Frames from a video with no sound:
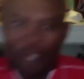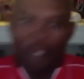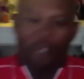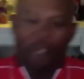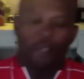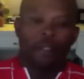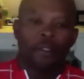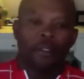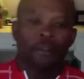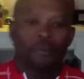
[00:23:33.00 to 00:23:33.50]

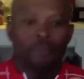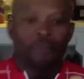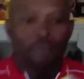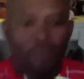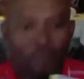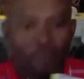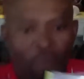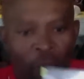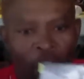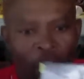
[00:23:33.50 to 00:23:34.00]
here.
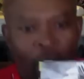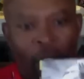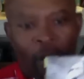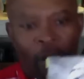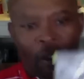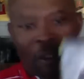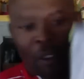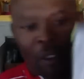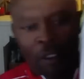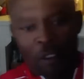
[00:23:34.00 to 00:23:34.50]

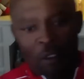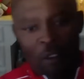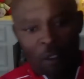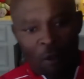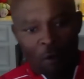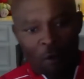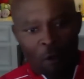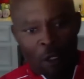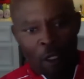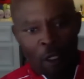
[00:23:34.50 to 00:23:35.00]
This is
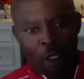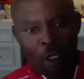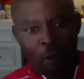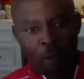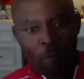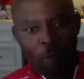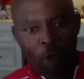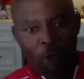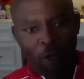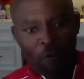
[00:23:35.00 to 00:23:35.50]
a
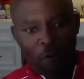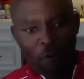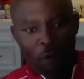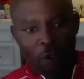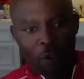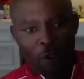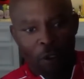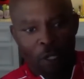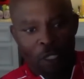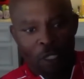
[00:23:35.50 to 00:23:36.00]
good book for
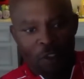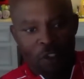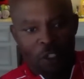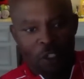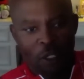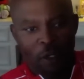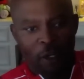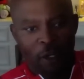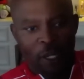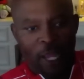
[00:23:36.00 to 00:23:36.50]
you to
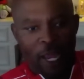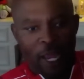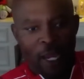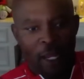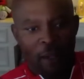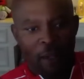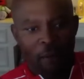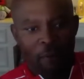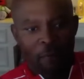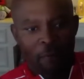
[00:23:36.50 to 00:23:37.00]
consider
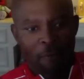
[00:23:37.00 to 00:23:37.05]
getting.